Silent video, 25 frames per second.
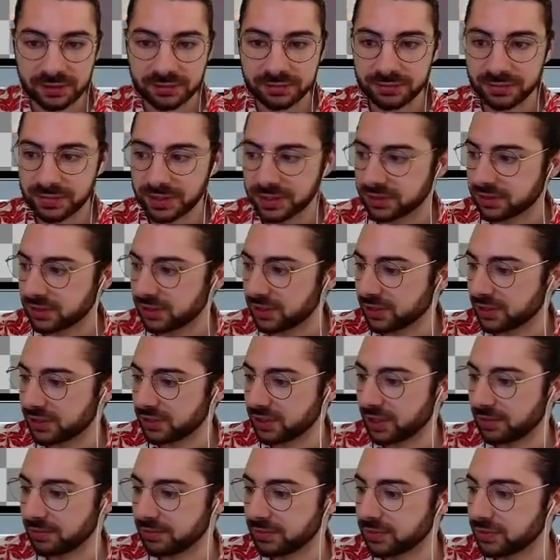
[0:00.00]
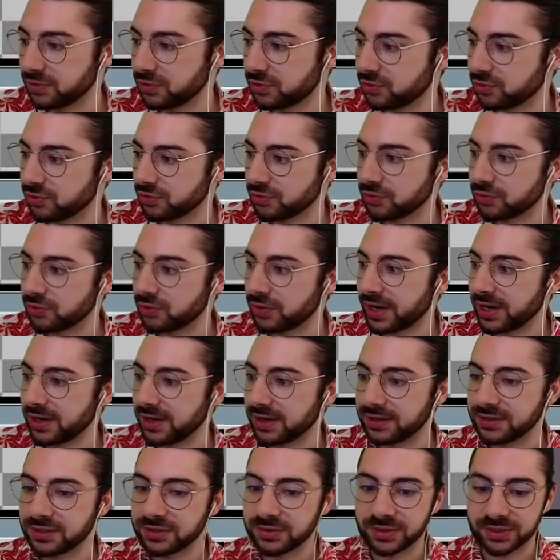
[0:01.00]
let's just jump straight
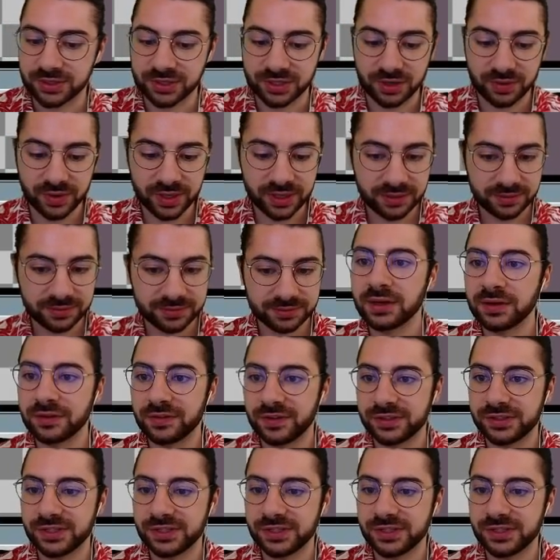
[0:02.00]
into it, shall we? First